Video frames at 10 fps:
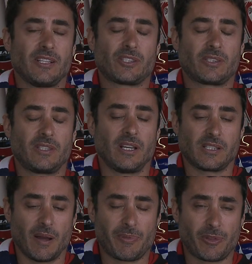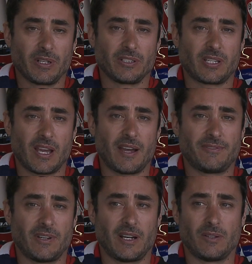it's, it's I'm thrilled to
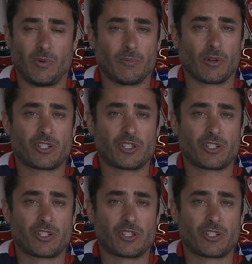have uh, one more